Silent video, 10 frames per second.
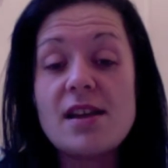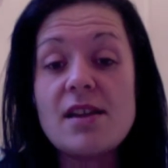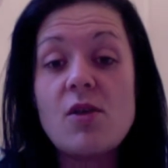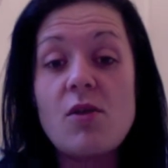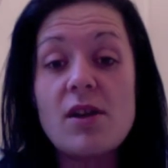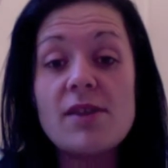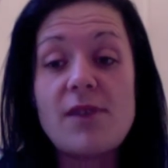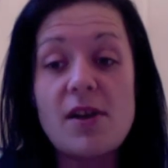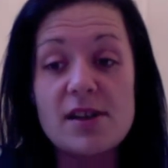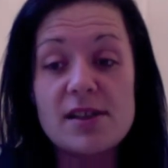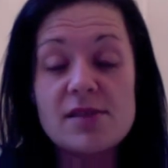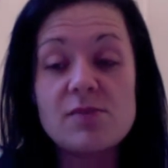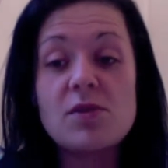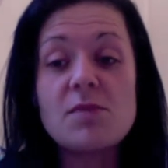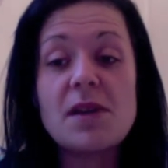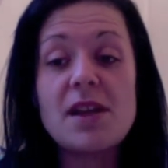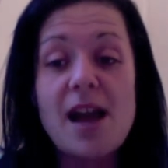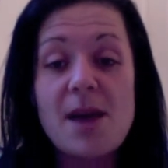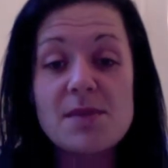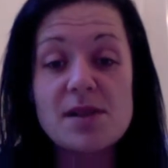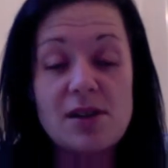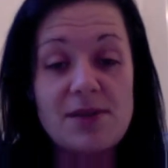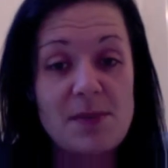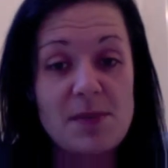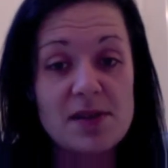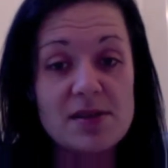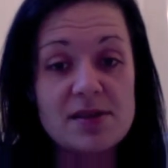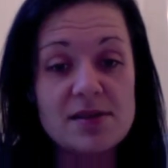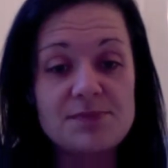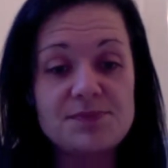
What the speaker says: all advice would be absolutely fabulous.